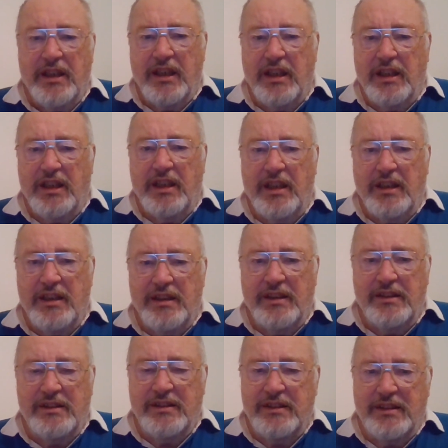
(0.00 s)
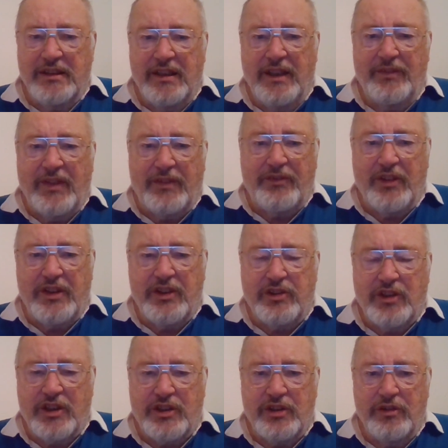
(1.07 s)
that. Leave that for the
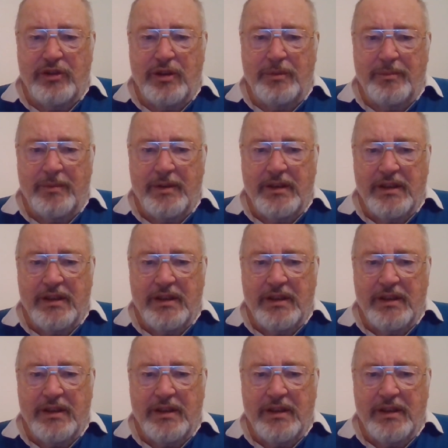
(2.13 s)
dressing room.